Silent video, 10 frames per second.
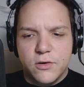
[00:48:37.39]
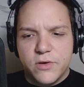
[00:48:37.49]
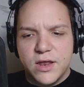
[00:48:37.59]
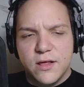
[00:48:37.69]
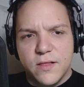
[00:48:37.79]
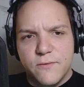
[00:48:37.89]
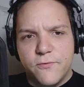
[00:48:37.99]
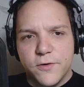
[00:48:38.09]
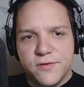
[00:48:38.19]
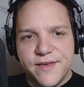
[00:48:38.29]
Kitty Love
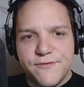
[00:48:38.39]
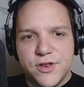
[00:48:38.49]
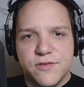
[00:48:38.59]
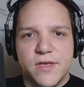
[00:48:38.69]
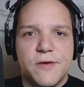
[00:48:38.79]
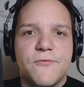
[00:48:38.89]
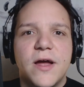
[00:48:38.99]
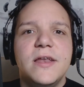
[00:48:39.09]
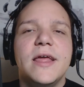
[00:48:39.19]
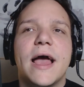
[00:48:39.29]
47 is like
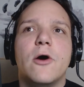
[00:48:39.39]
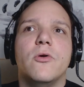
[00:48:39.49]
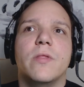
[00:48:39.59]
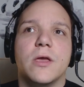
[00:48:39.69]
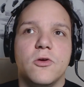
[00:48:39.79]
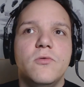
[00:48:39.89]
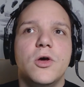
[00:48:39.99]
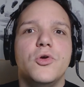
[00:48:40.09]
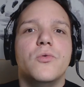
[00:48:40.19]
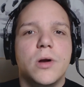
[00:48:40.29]
finding out, like, you
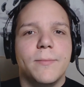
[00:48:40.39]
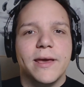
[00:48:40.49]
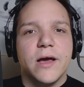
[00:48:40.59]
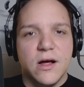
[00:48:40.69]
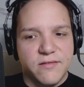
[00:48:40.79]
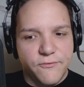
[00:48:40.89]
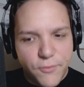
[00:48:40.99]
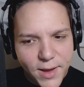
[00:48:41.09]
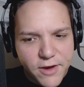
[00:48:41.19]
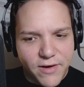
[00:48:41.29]
want to make content
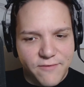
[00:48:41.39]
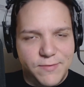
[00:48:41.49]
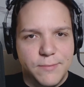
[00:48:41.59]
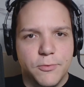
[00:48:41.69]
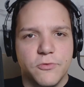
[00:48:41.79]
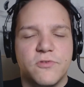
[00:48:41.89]
for Minecraft people.